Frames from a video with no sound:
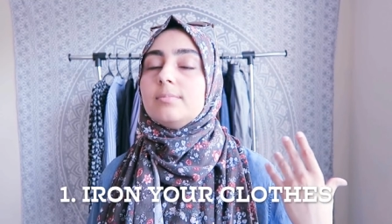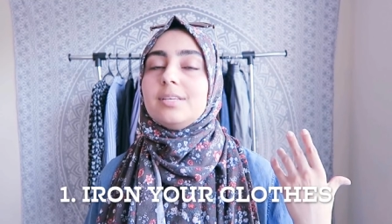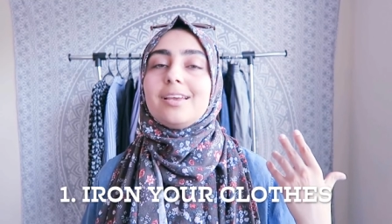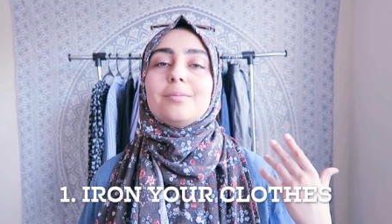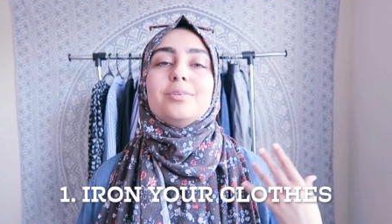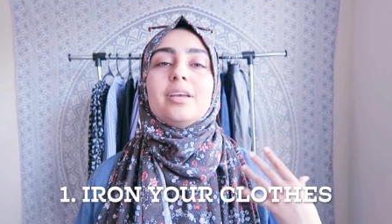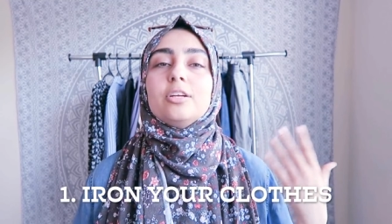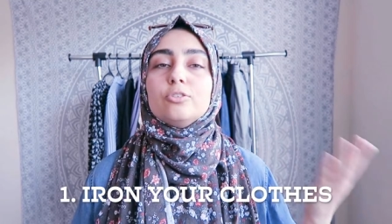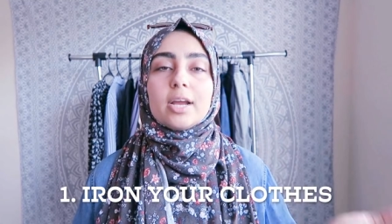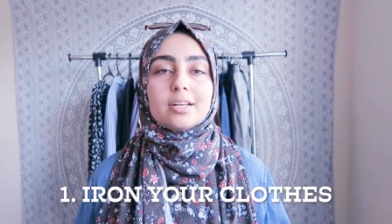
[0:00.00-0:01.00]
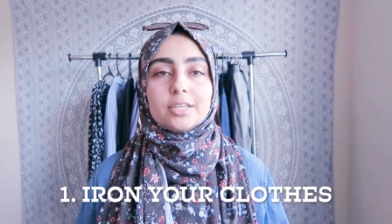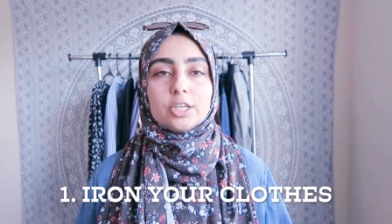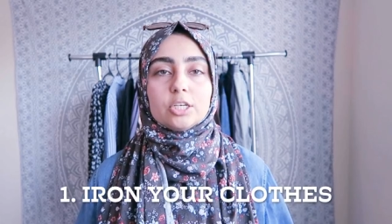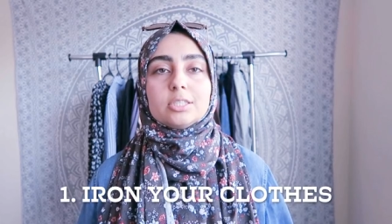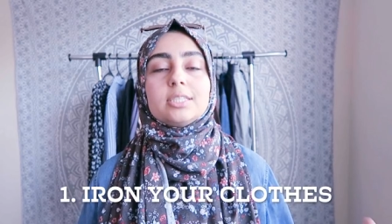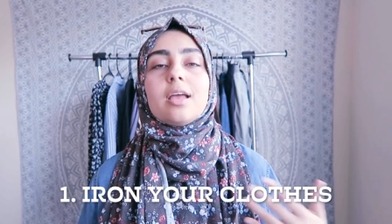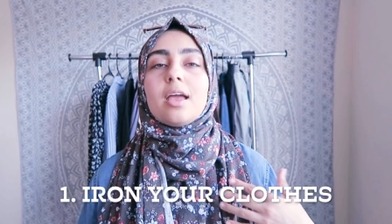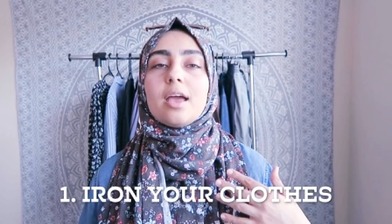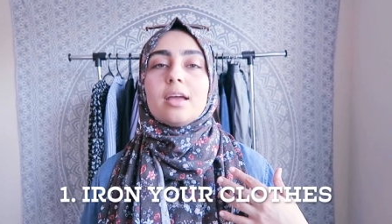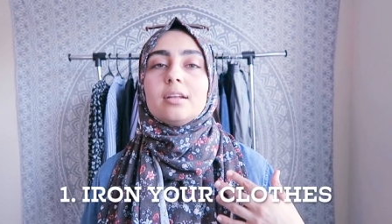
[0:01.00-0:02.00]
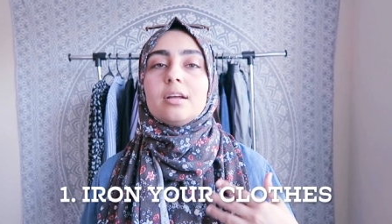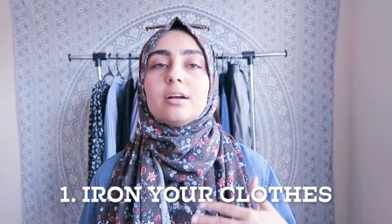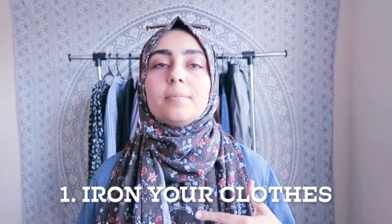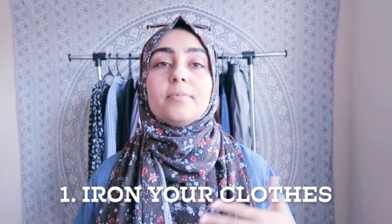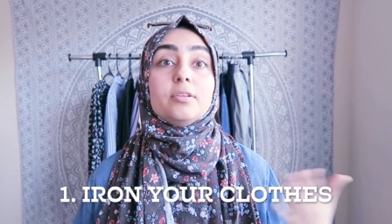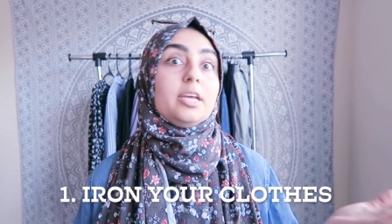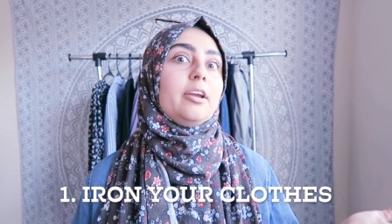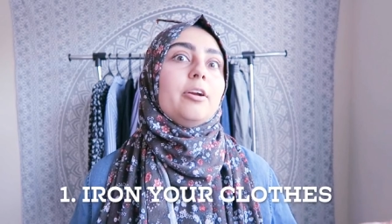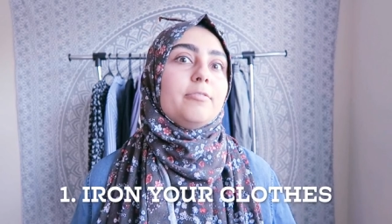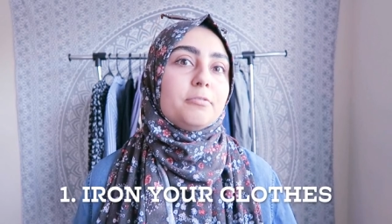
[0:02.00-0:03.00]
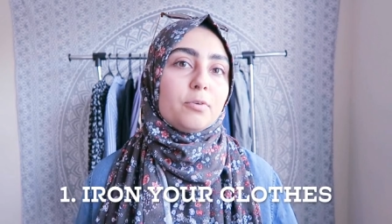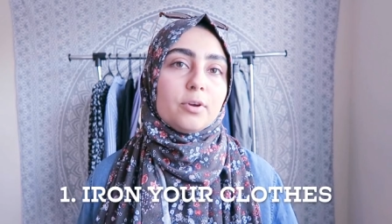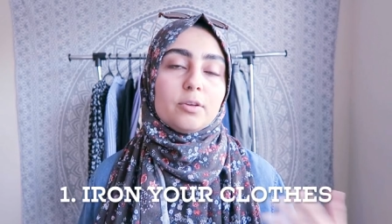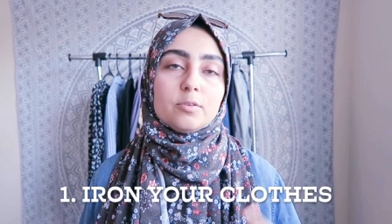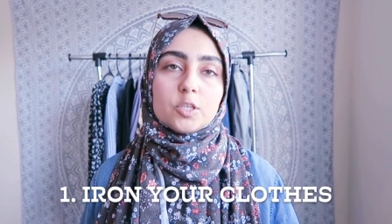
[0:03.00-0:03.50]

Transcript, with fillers: take them to like a dry cleaner's, and they'll take care of it for you.